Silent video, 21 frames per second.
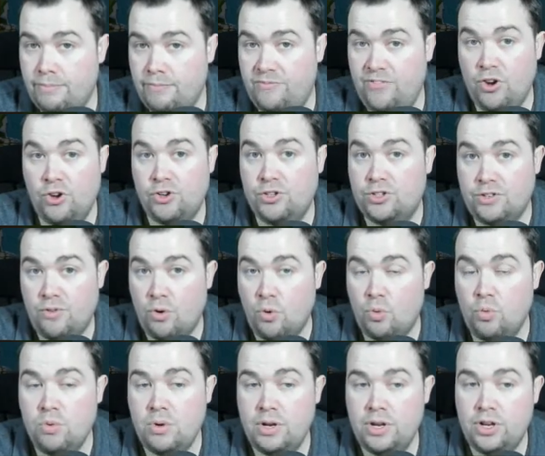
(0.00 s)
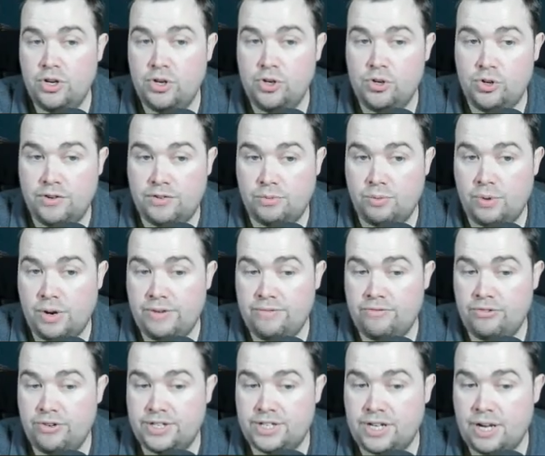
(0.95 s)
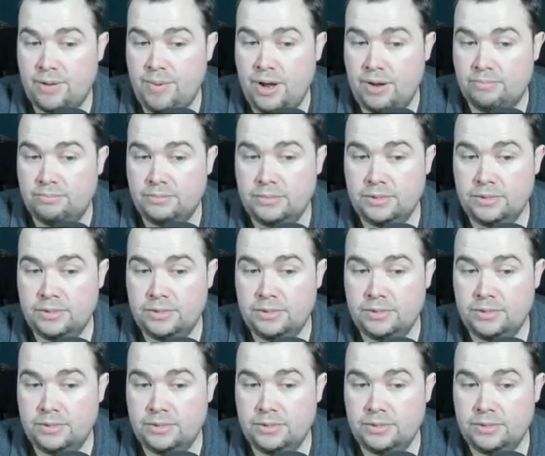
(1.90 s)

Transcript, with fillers: First of all, you have to wait for it to come up.